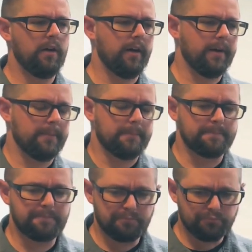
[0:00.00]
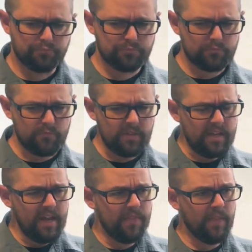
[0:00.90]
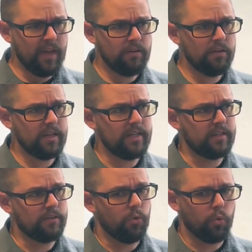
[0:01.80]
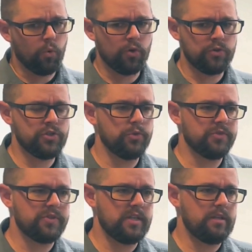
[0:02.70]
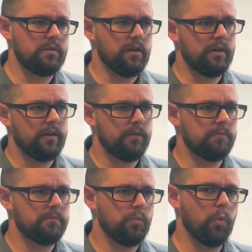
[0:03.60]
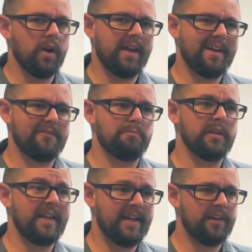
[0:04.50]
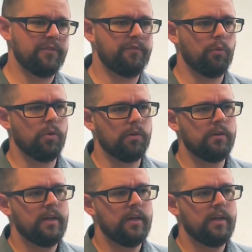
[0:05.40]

And then in orange, you'll see what I have planned for